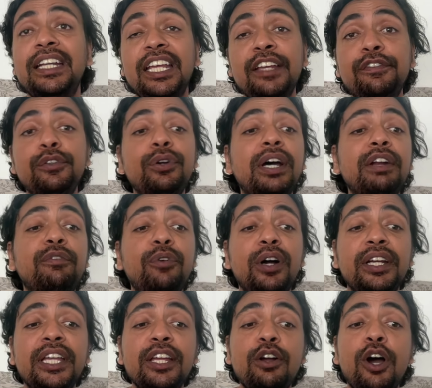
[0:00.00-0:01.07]
if you are
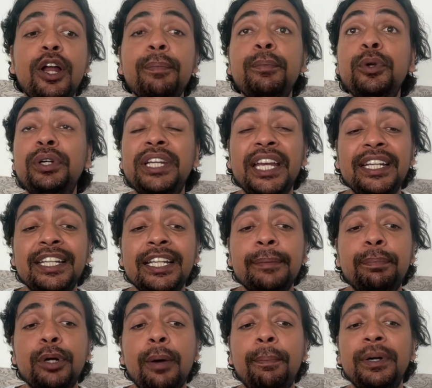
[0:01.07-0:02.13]
working on mutating
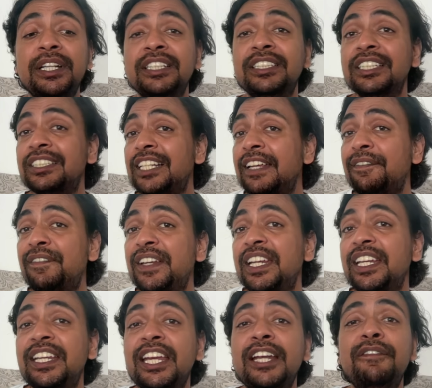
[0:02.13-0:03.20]
property, just like we
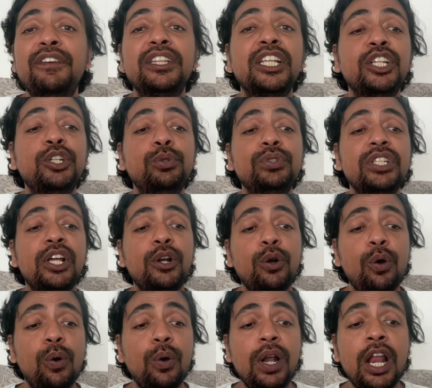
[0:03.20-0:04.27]
did with the user
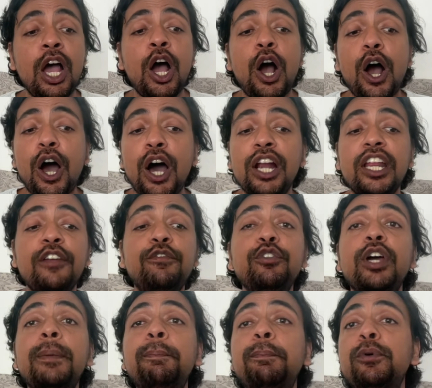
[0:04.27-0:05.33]
role, or if you
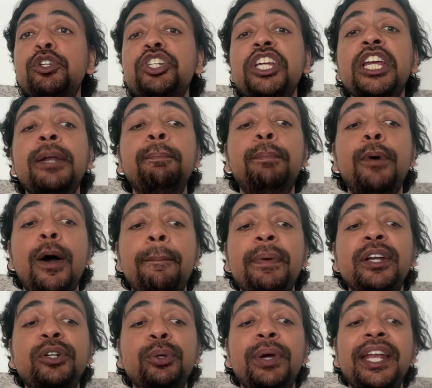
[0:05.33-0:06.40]
are pushing and
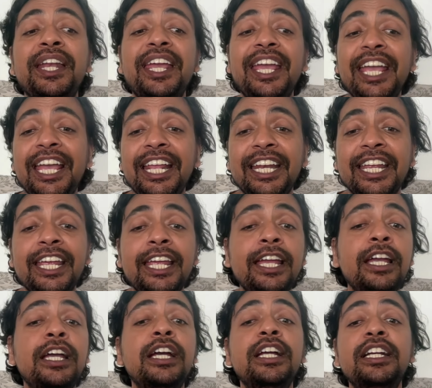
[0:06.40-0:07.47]
popping to an array,
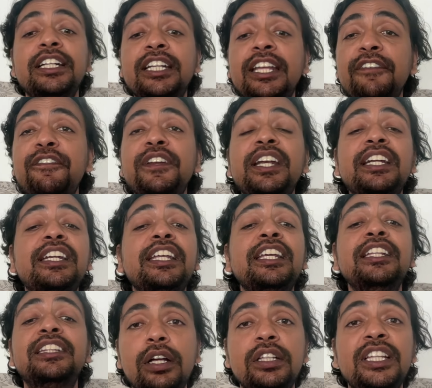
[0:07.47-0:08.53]

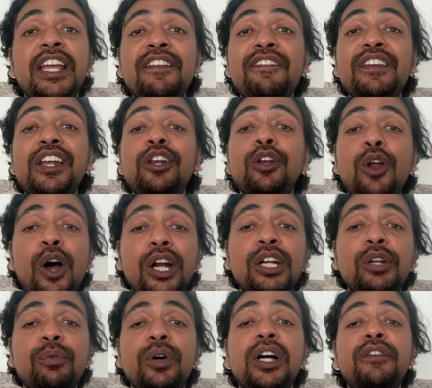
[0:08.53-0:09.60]
definitely they will
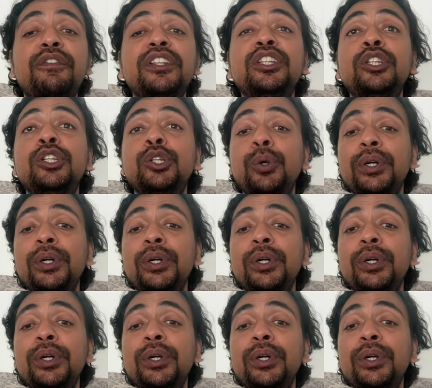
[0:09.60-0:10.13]
not work with no